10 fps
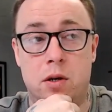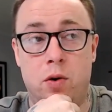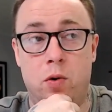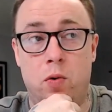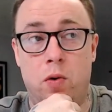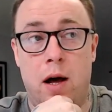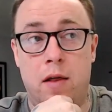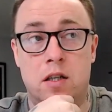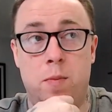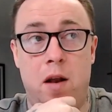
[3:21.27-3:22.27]
who like
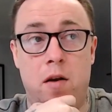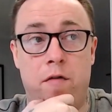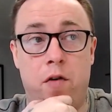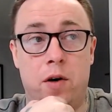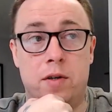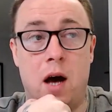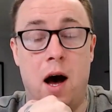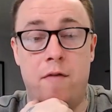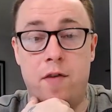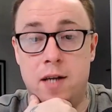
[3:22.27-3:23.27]
to spend the first
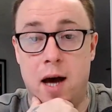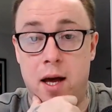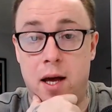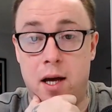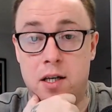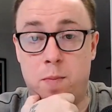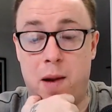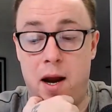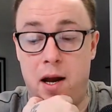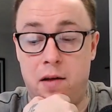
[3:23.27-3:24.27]
half a day
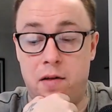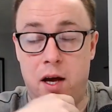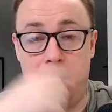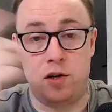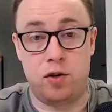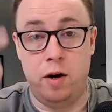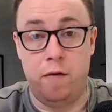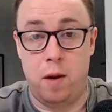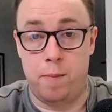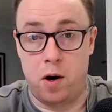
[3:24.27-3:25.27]
explaining the history
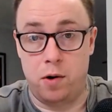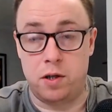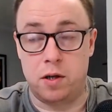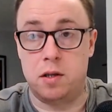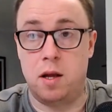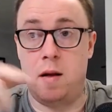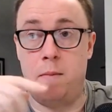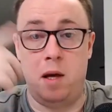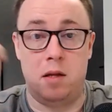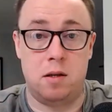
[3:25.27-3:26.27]
of hypnosis and the
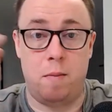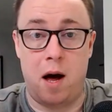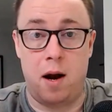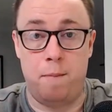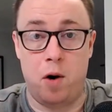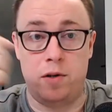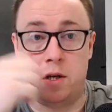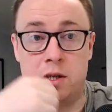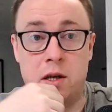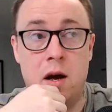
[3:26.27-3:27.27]
myths about
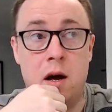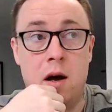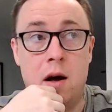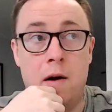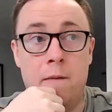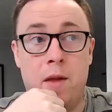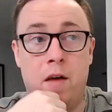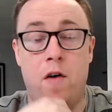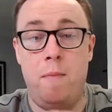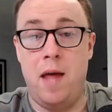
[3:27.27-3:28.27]
hypnosis.
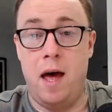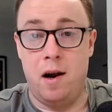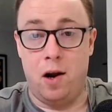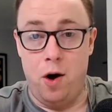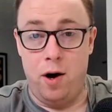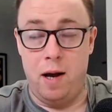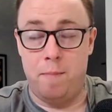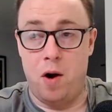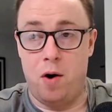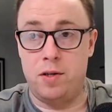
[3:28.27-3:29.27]
If I'm there to learn
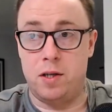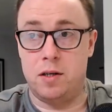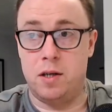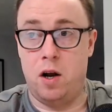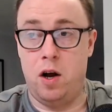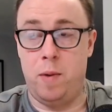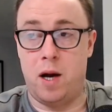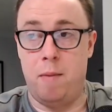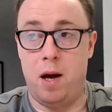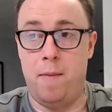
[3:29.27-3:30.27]
hypnosis and learn to
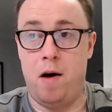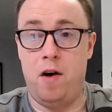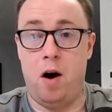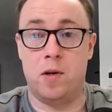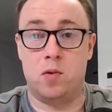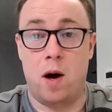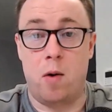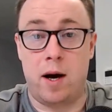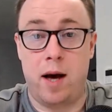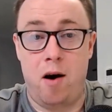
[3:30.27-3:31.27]
become a hypnotherapist, why
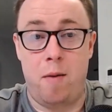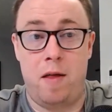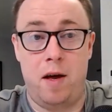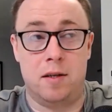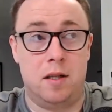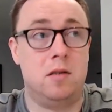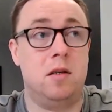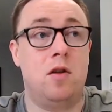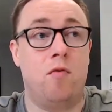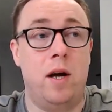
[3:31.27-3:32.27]
do I care about this? This
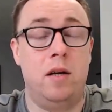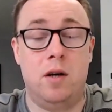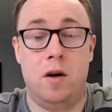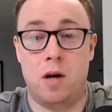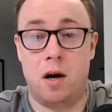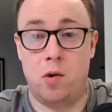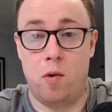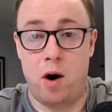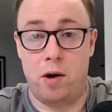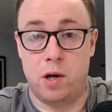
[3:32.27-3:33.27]
is the research I can do in
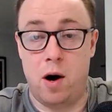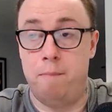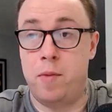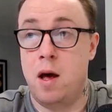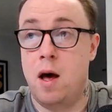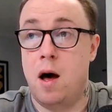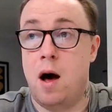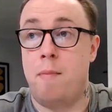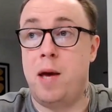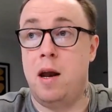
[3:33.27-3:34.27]
my own time.
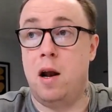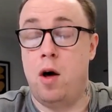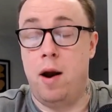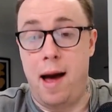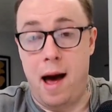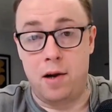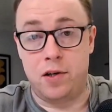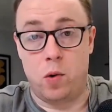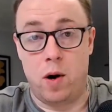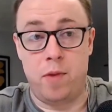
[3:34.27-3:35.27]
I'm here to learn how to
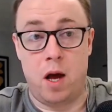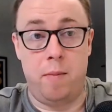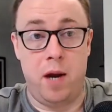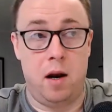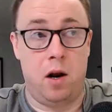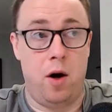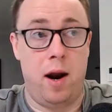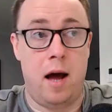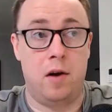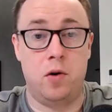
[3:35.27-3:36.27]
do it, and I'm here to learn
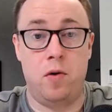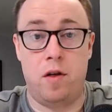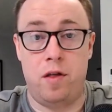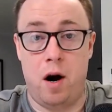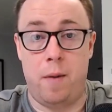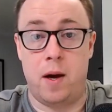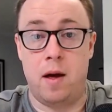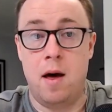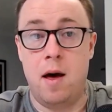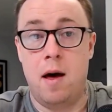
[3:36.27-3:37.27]
how to do the therapy.
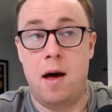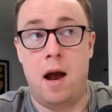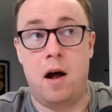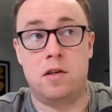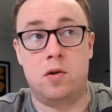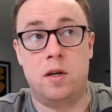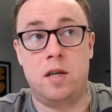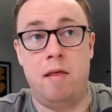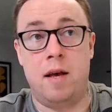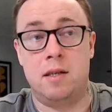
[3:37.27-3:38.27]
And I sort of
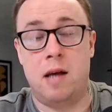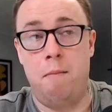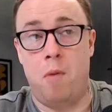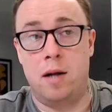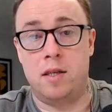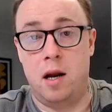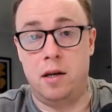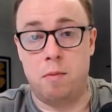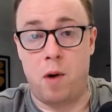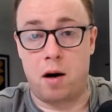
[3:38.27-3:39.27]
take that same mindset
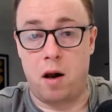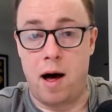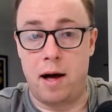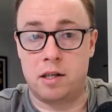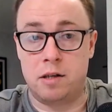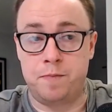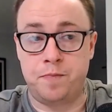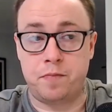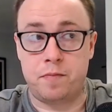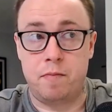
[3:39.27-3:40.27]
into my clients.
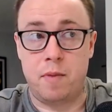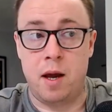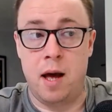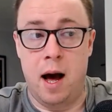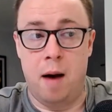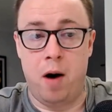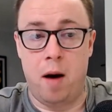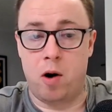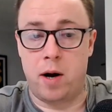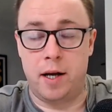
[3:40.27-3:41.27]
I'm
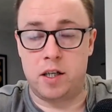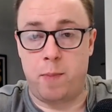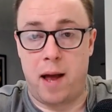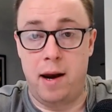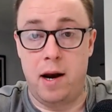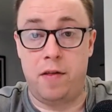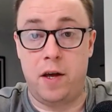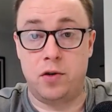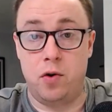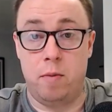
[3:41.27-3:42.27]
not going to explain
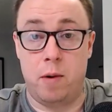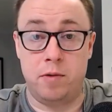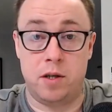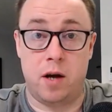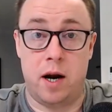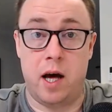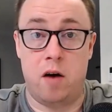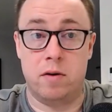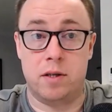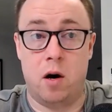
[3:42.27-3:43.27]
anything to them. I'm just going to get a
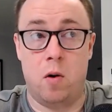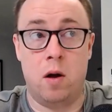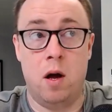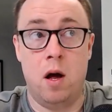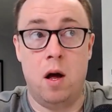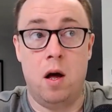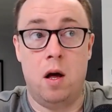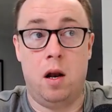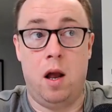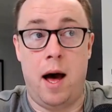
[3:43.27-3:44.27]
result.
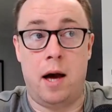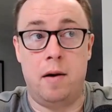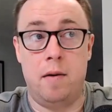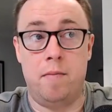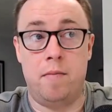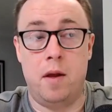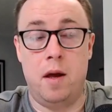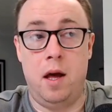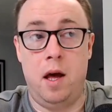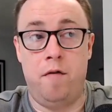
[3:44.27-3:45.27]
Like
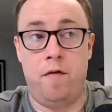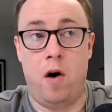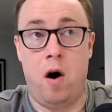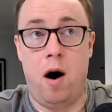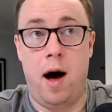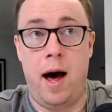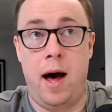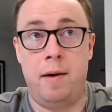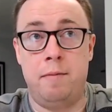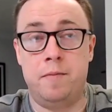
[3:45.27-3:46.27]

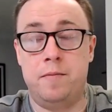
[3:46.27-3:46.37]
I've